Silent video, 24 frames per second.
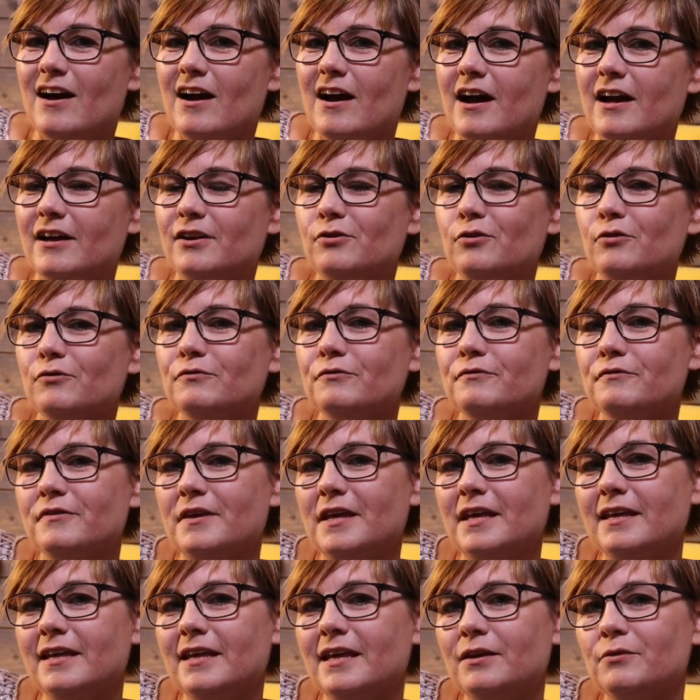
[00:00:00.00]
I don't
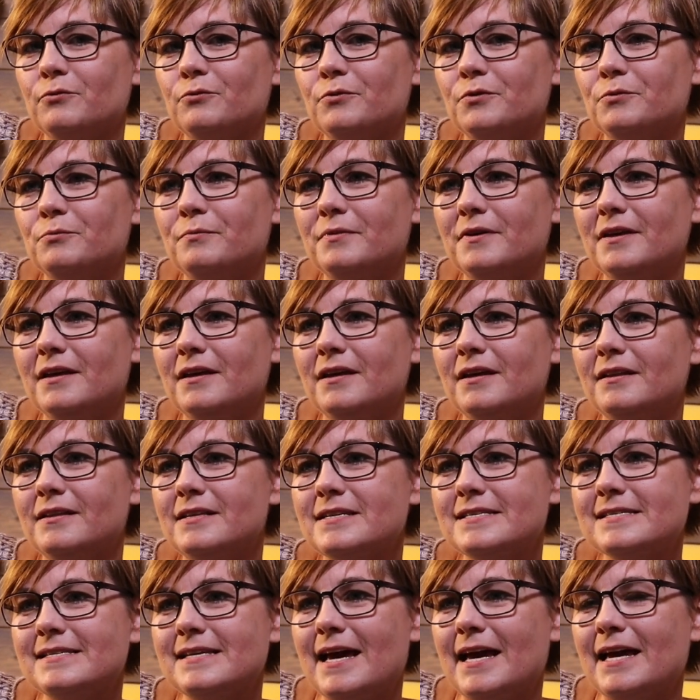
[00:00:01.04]
think it would be the
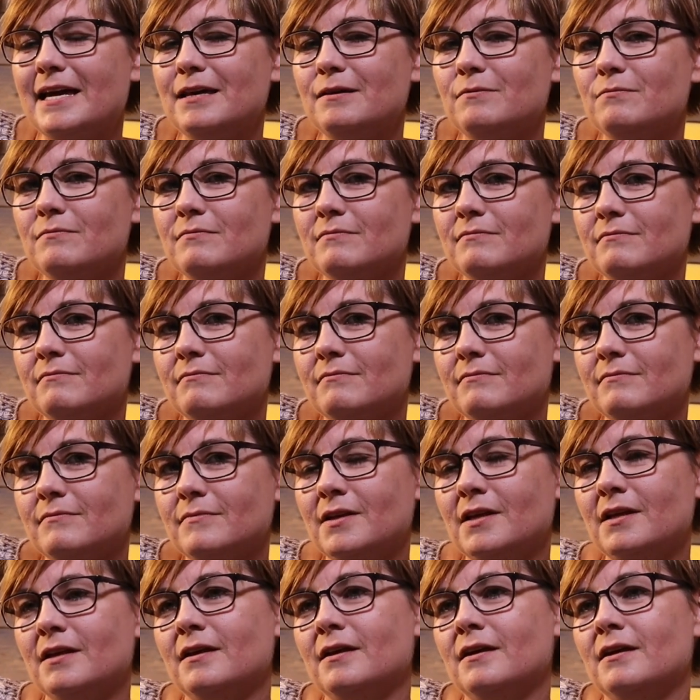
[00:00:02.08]
same
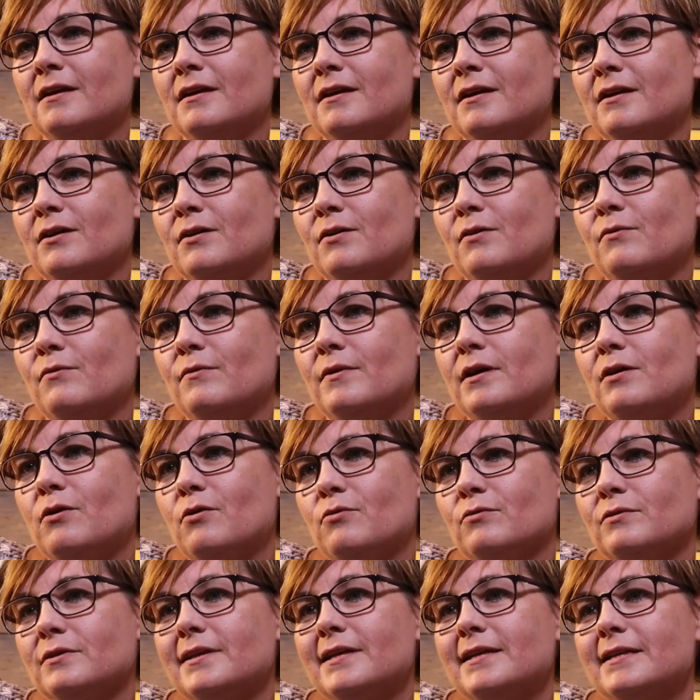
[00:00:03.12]
with
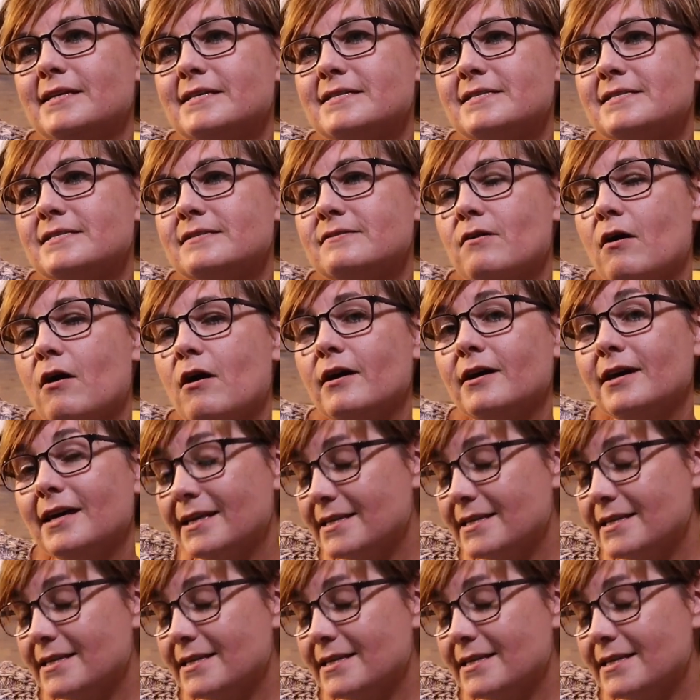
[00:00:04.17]
only this dark.